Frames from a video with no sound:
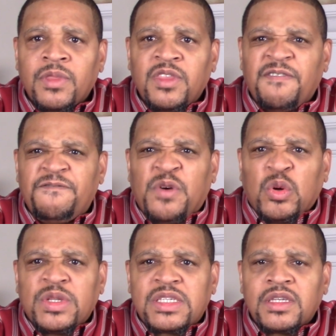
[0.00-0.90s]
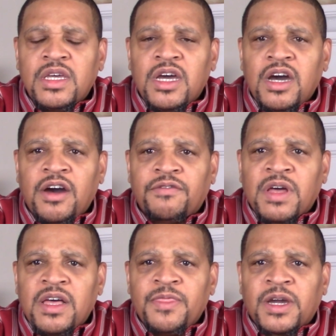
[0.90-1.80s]
The fullness
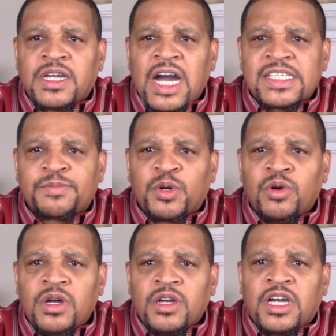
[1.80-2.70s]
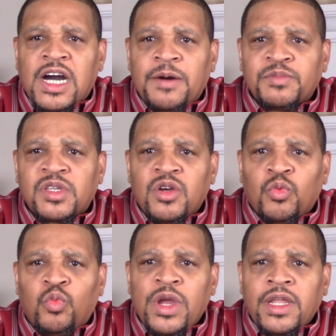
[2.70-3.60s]
of the gospel comes
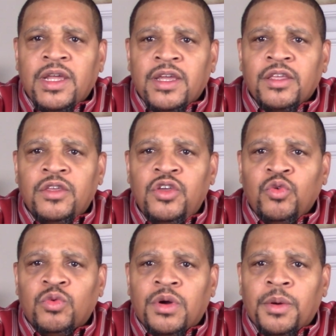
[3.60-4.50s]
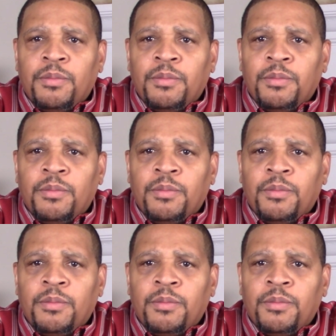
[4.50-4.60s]
when you